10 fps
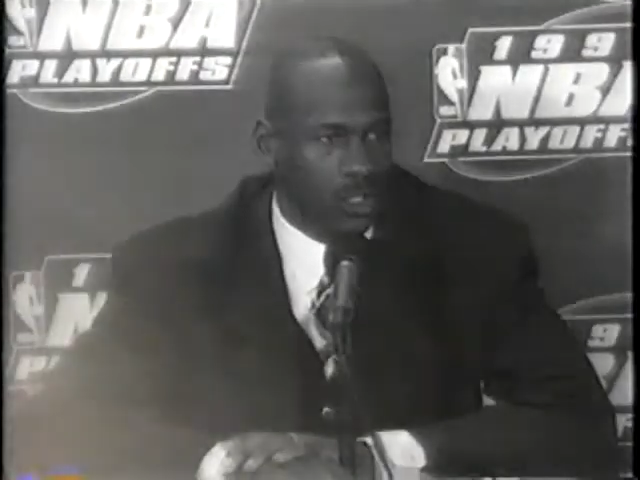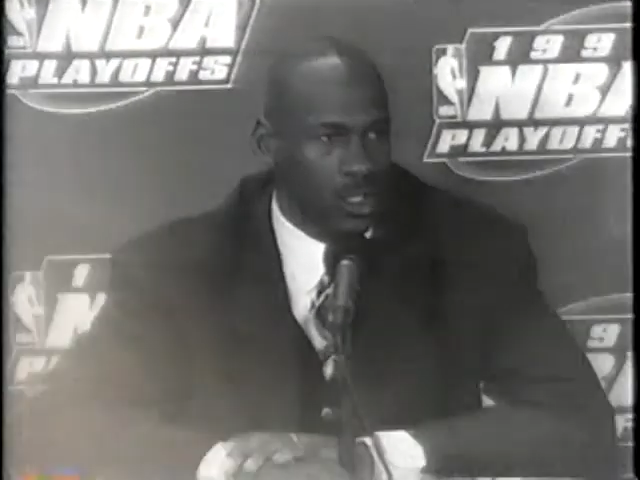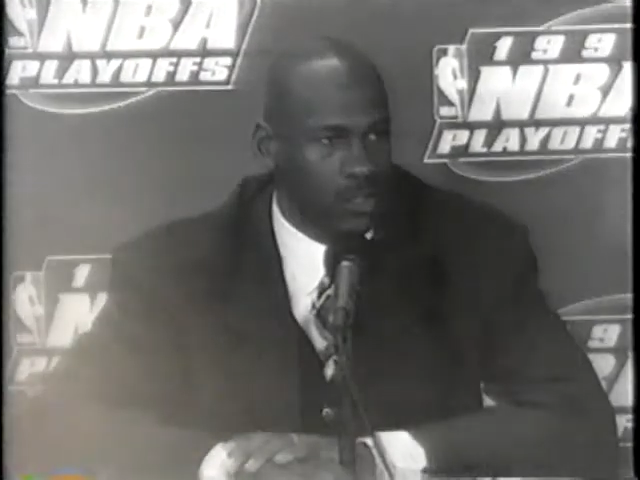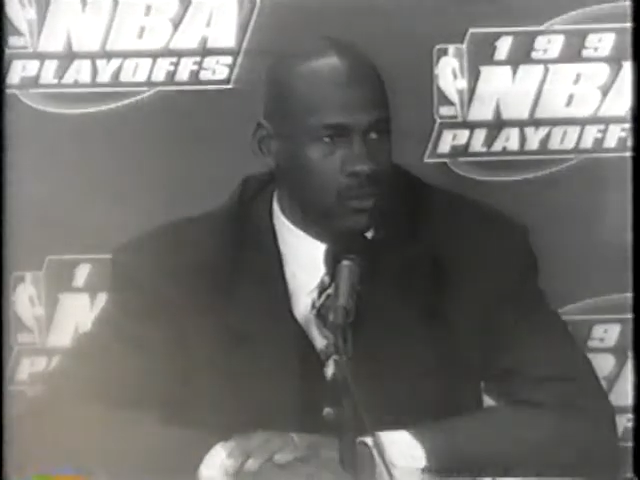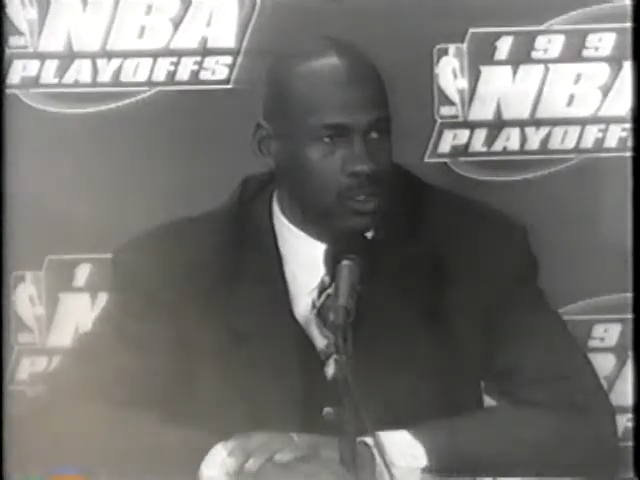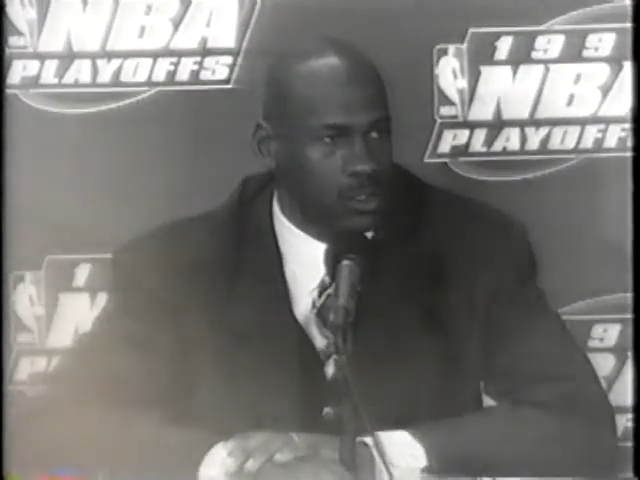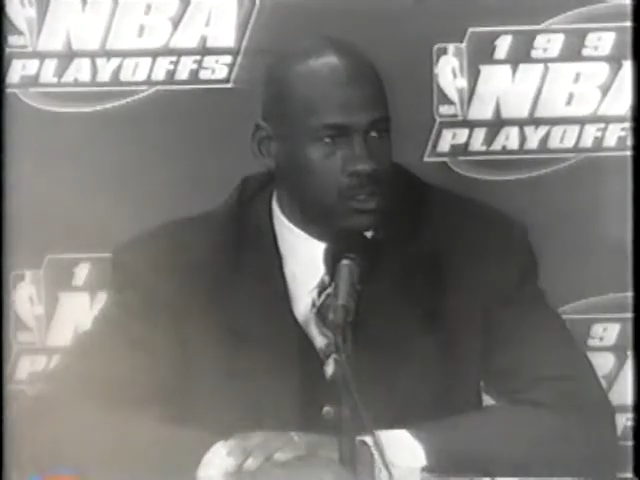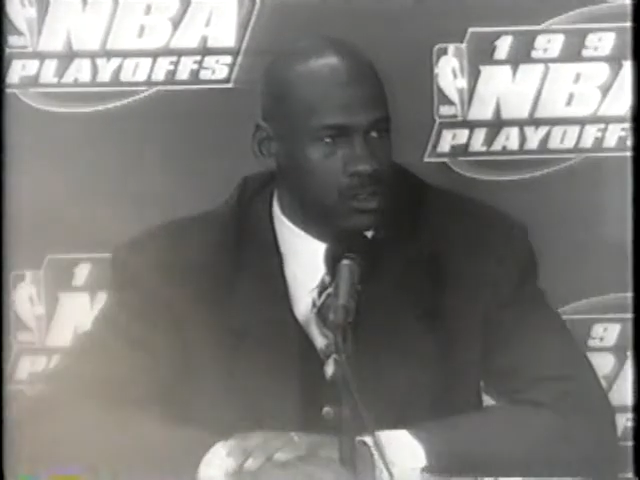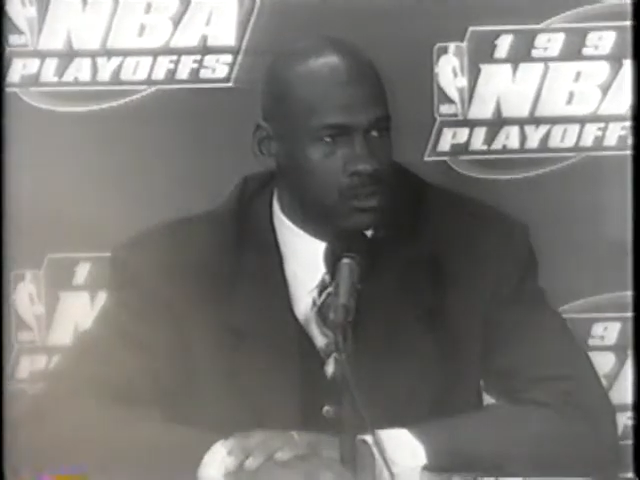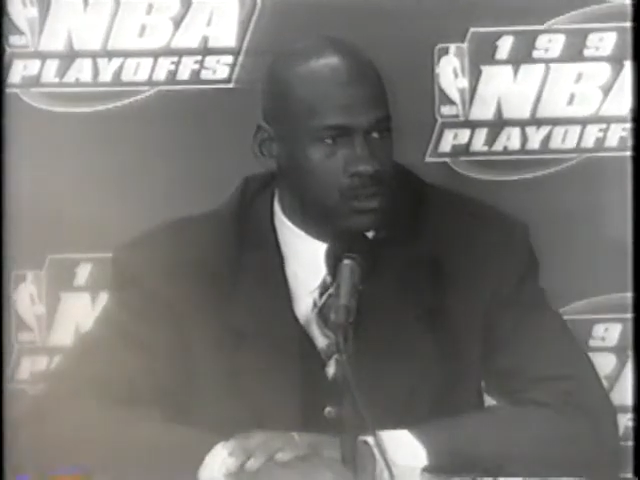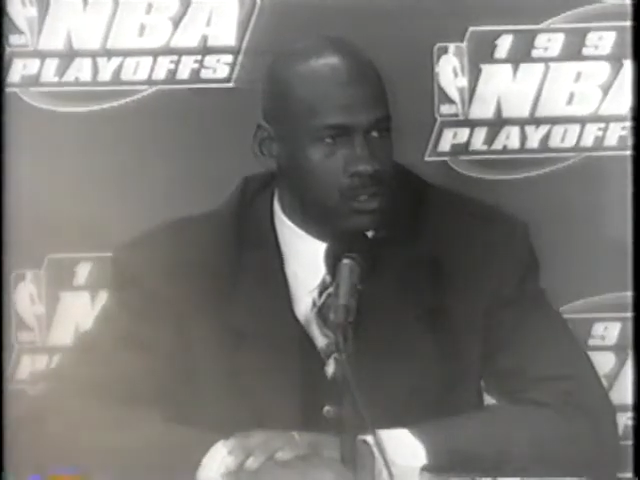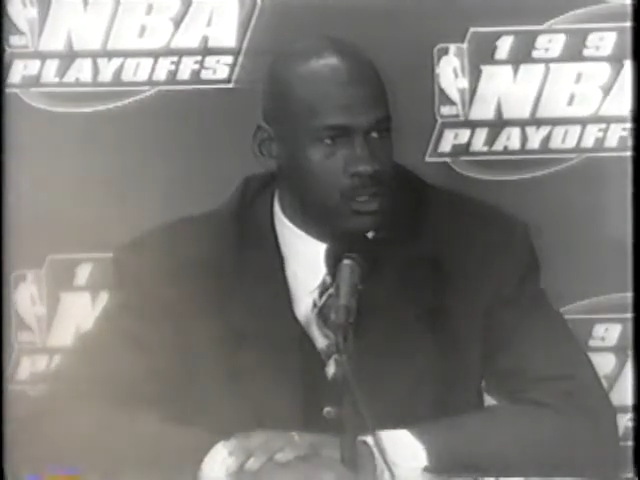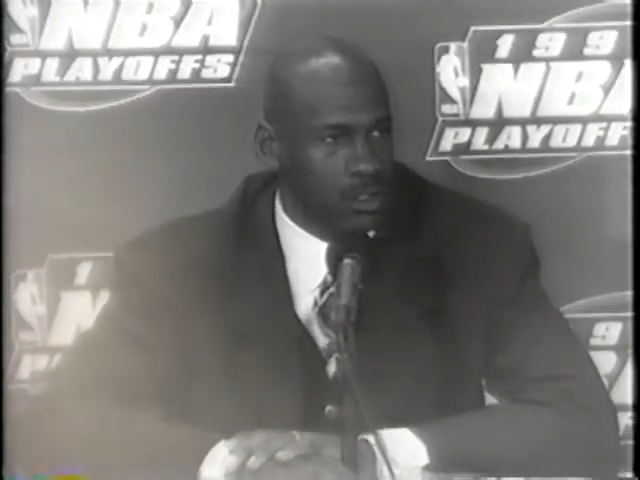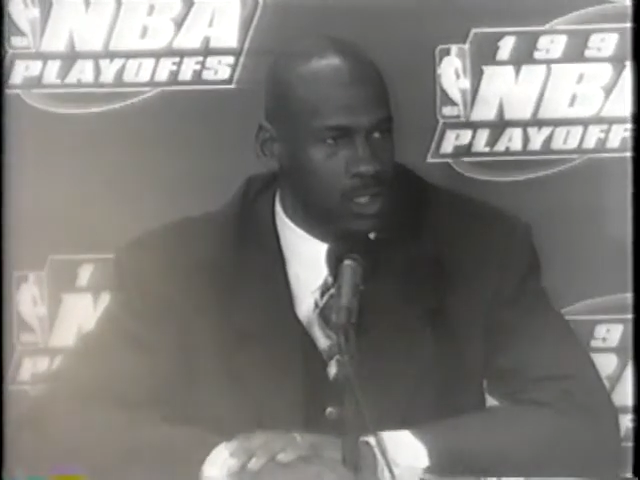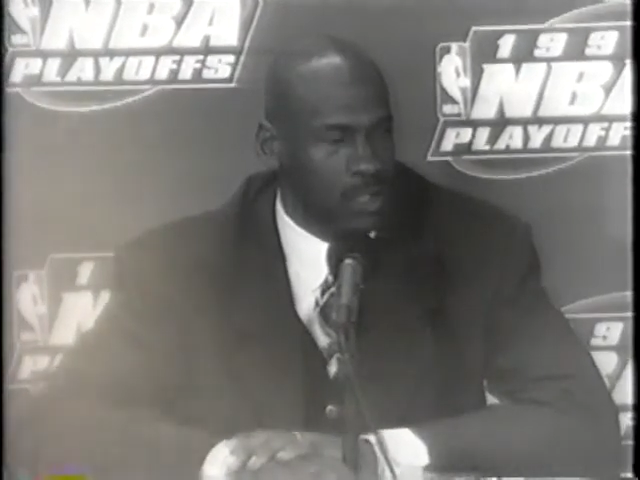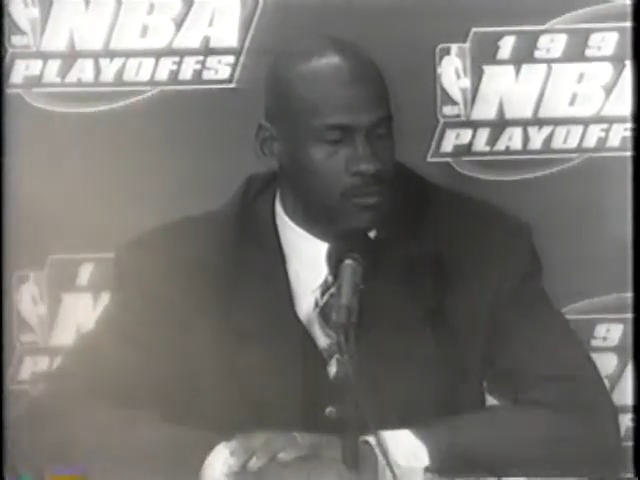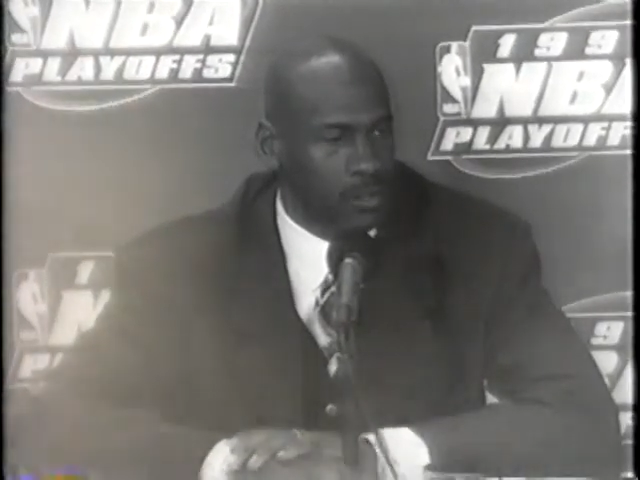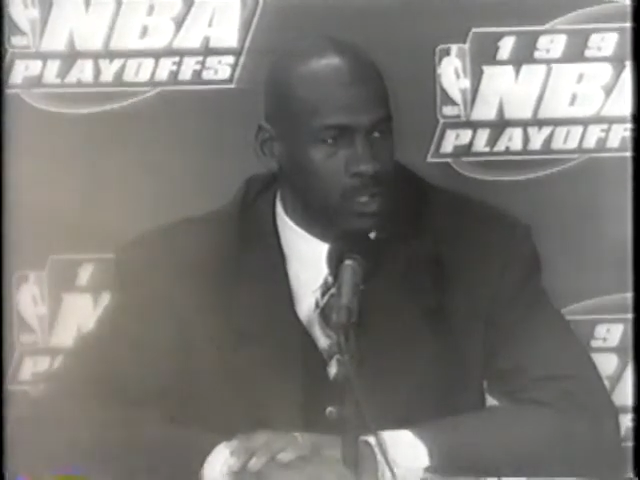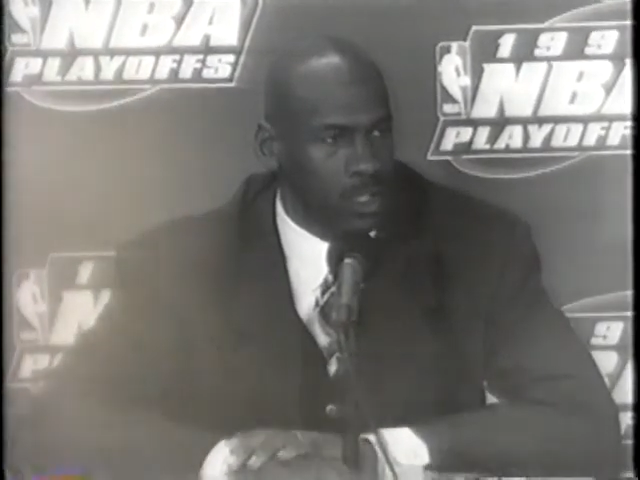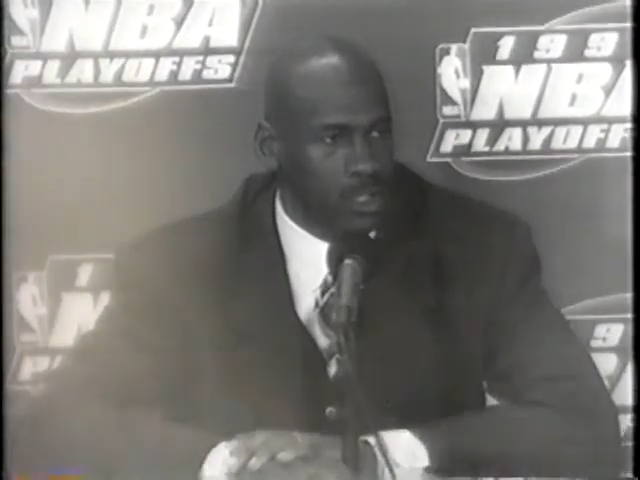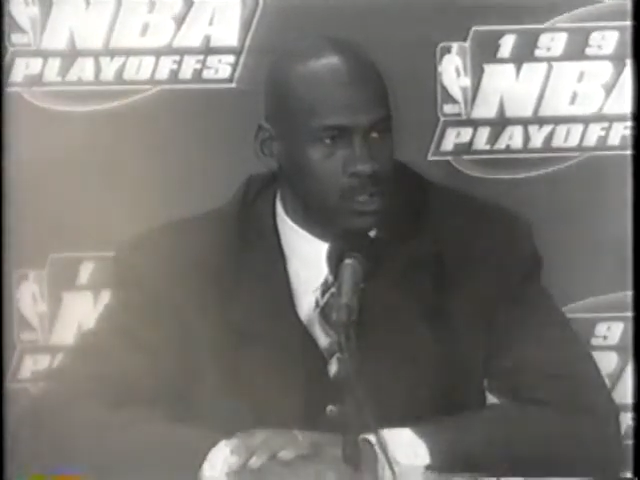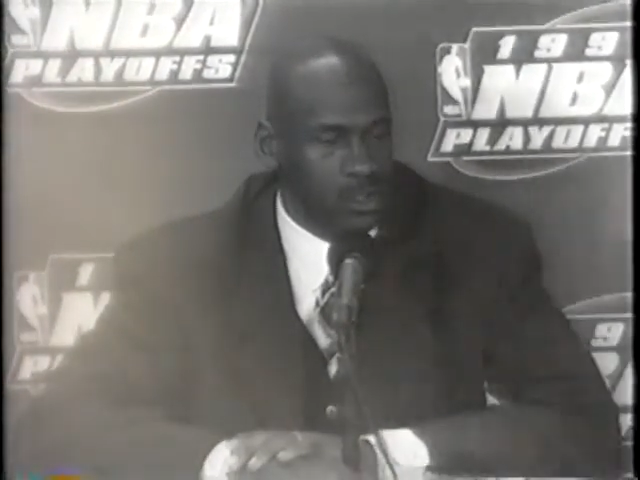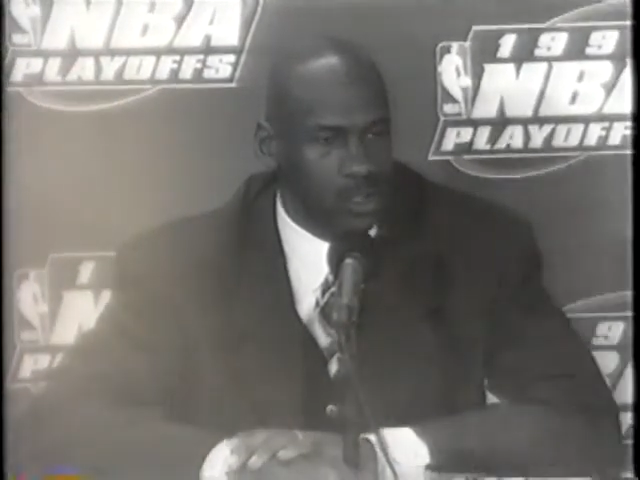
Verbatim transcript: given us the effort that he's